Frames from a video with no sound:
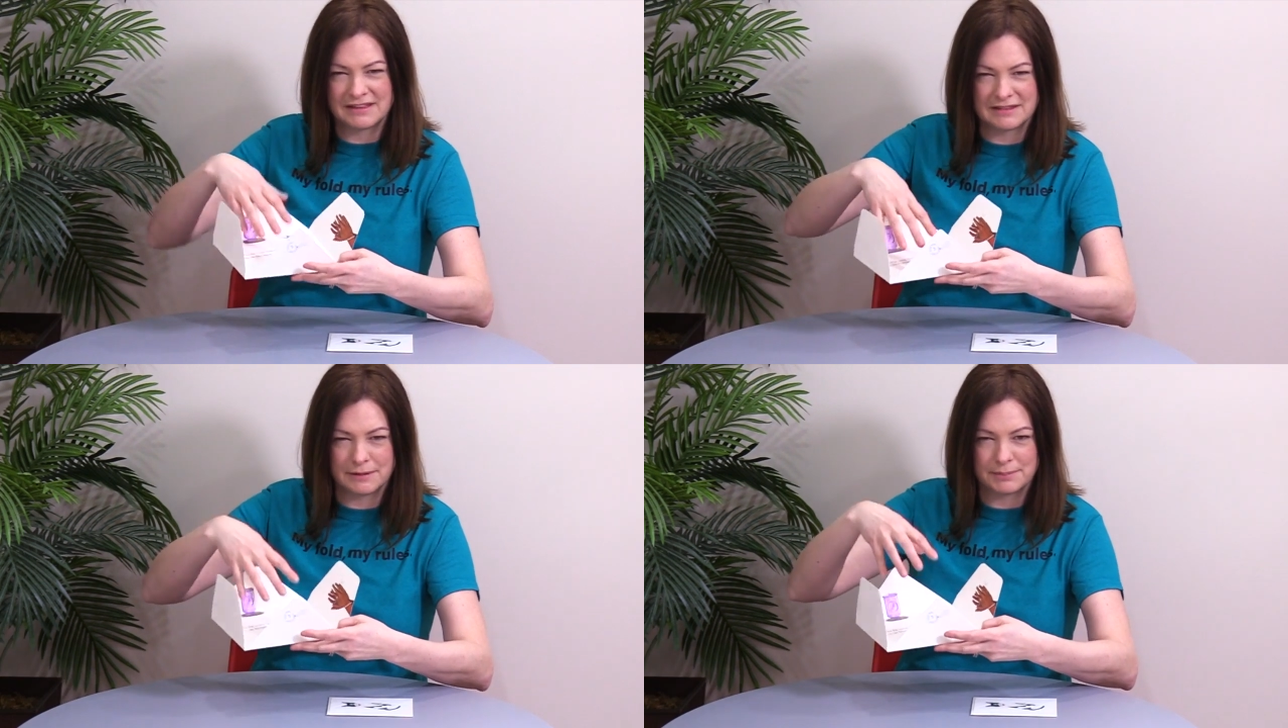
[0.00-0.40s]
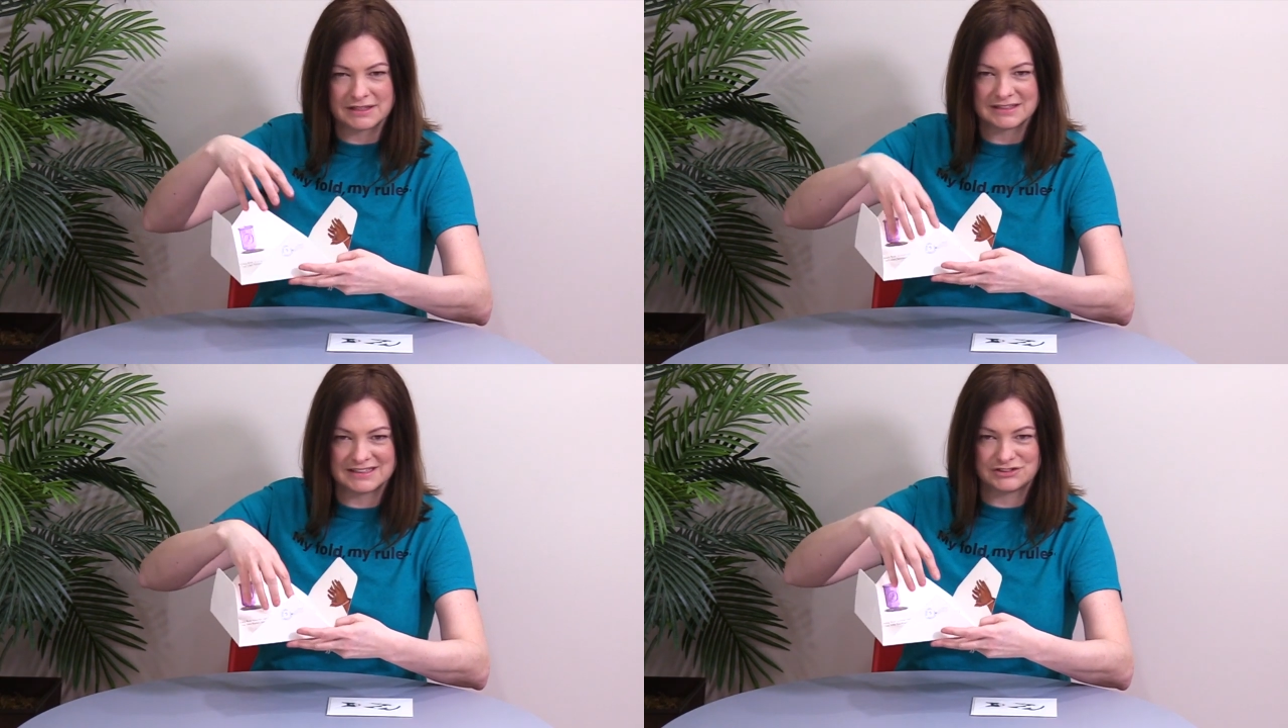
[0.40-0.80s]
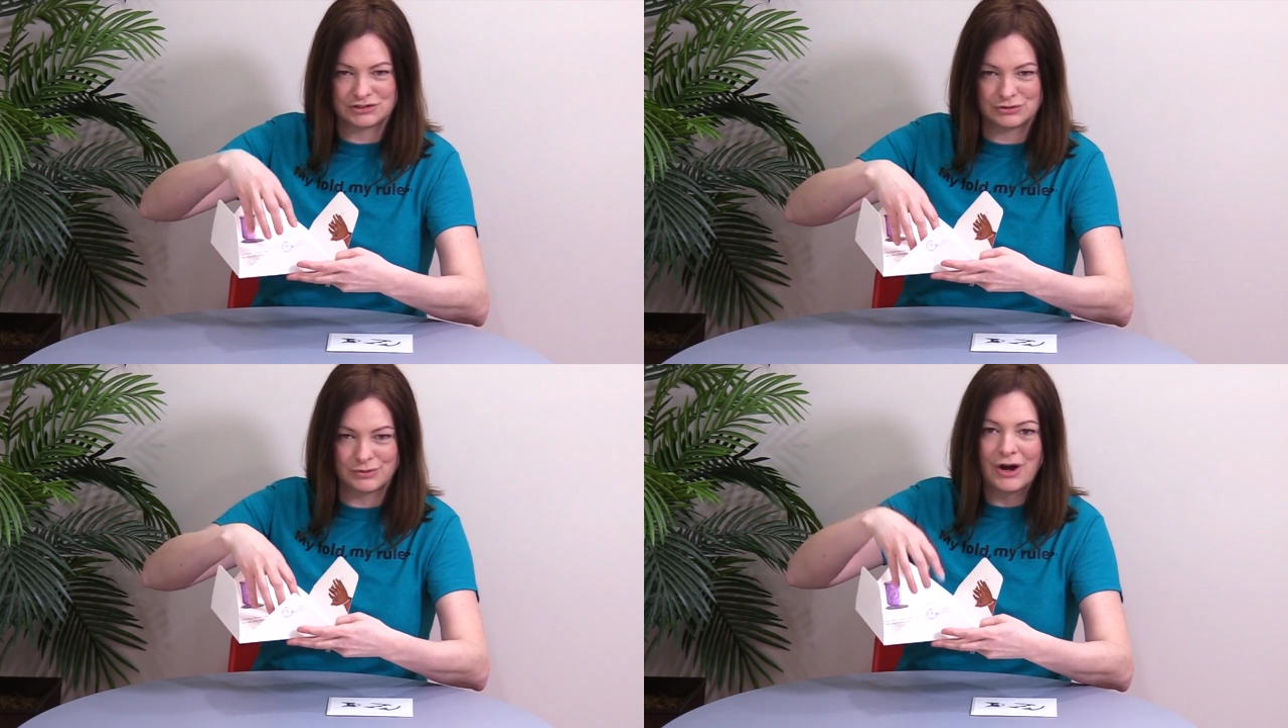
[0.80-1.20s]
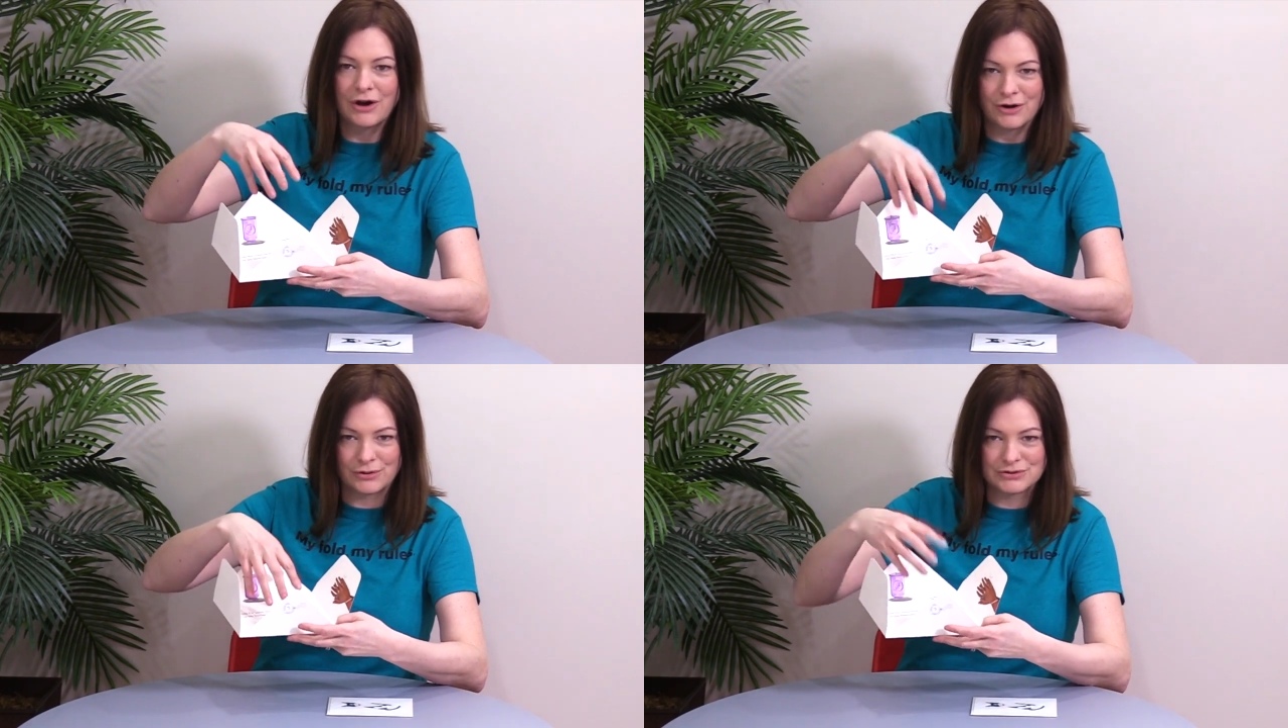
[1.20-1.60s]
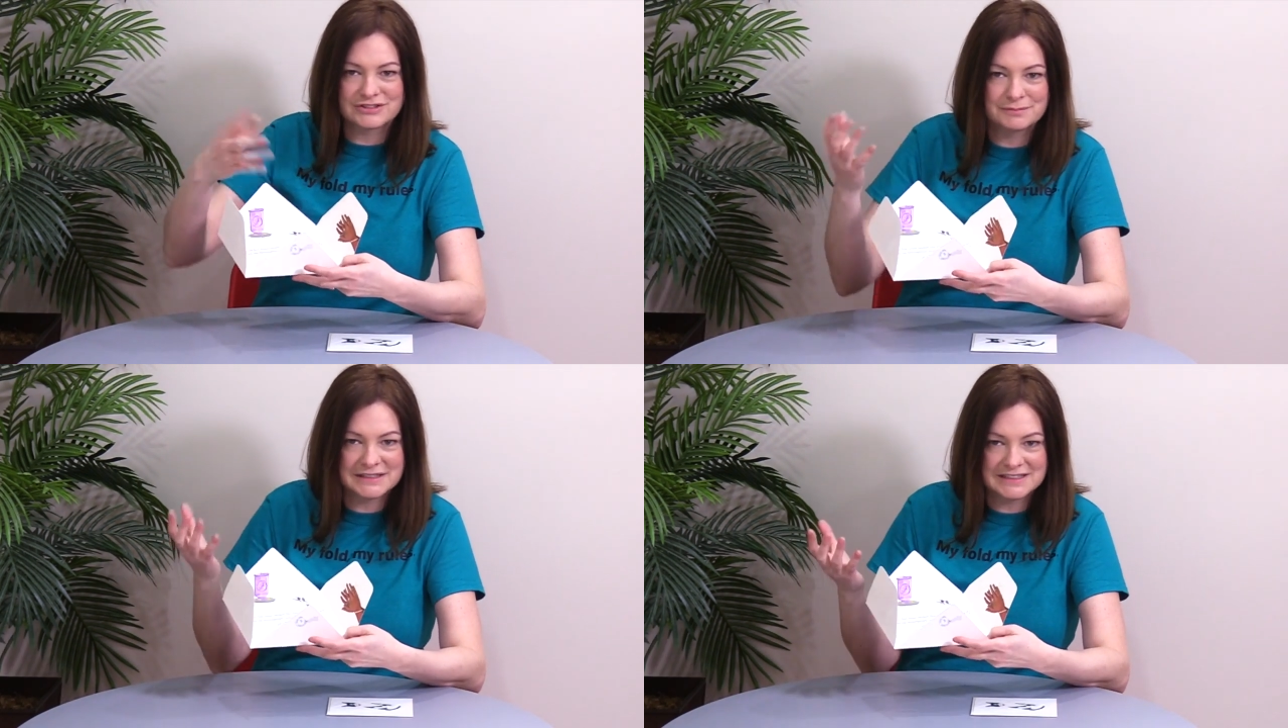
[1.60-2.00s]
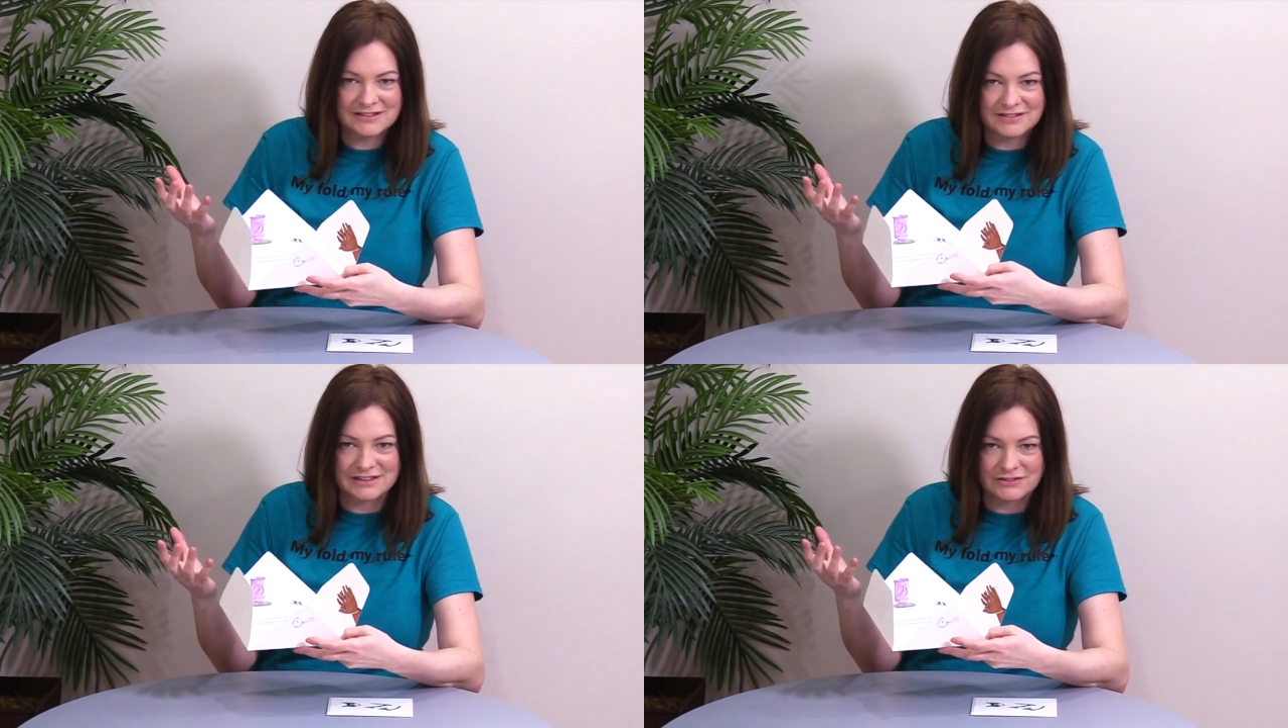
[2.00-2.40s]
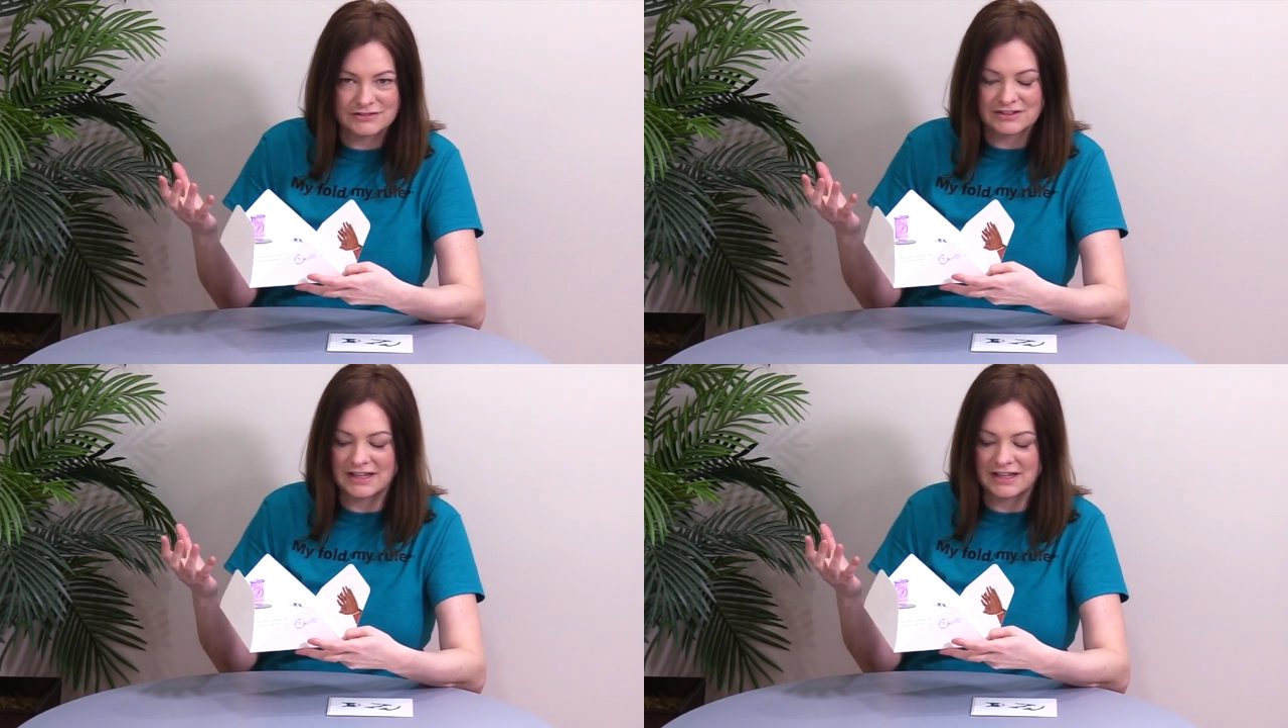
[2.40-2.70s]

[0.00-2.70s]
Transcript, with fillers: and the ability to hold some materials.